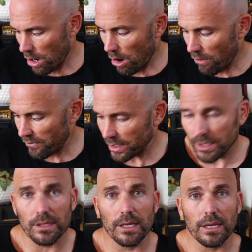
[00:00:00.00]

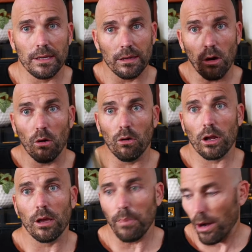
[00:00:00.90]
Obviously,
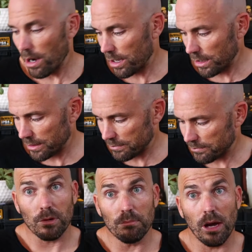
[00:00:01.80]
autopilot,
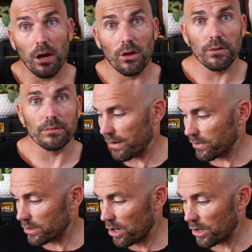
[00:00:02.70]
remote,
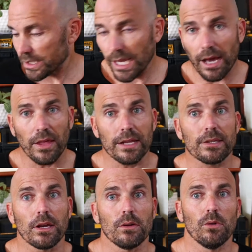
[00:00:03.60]
everyone knows how that's
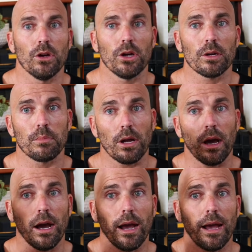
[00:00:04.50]
going to work, but
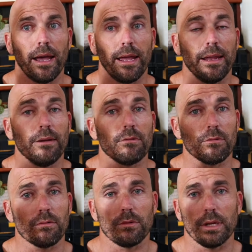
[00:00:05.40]
I
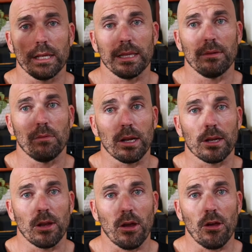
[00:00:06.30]
really want
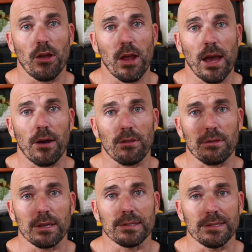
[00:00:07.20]
to know how
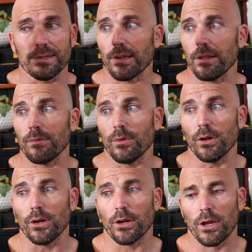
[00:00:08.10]
this is going to
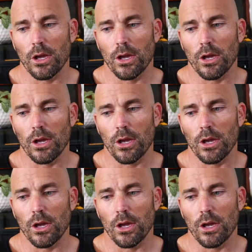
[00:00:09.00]
work.